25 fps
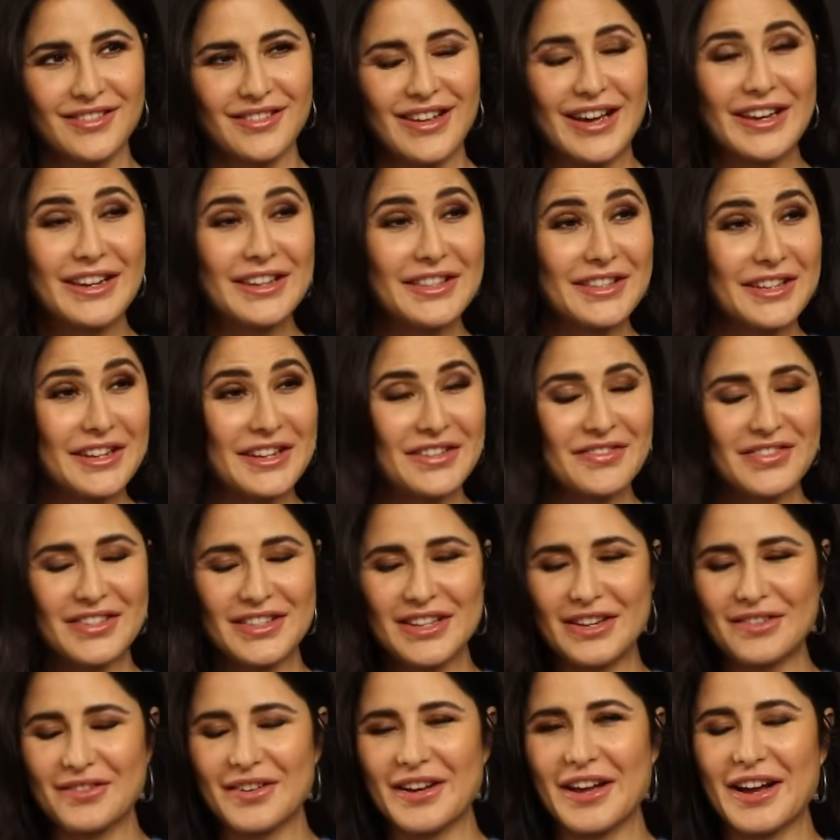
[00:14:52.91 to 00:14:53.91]
I didn't think of it
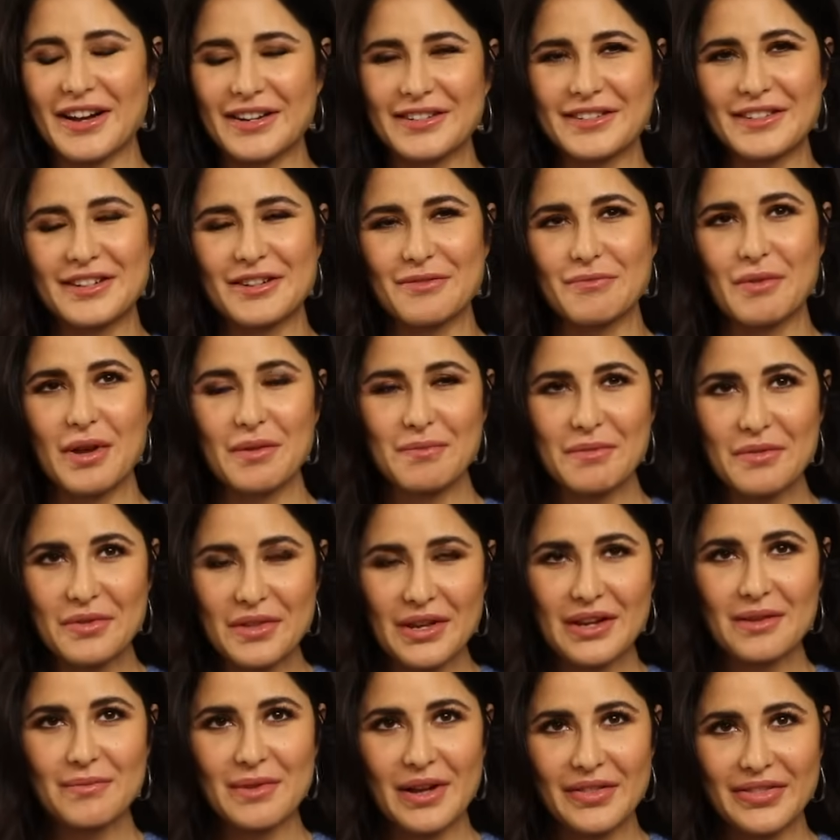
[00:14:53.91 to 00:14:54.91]
that way, actually. It made me
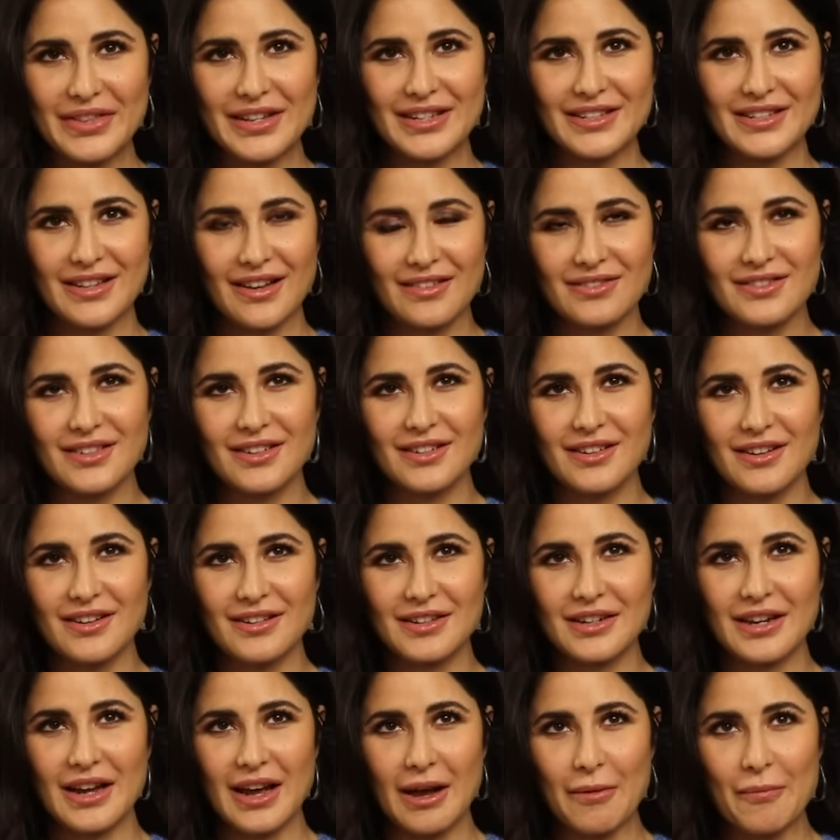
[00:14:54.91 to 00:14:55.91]
think about this after a
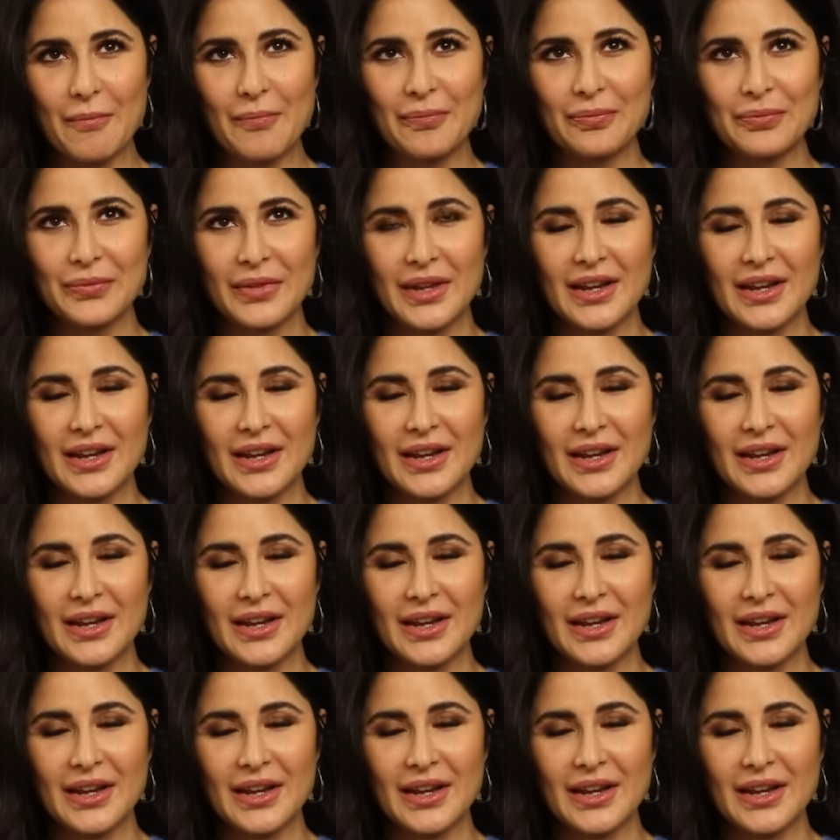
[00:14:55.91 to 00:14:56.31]
long time.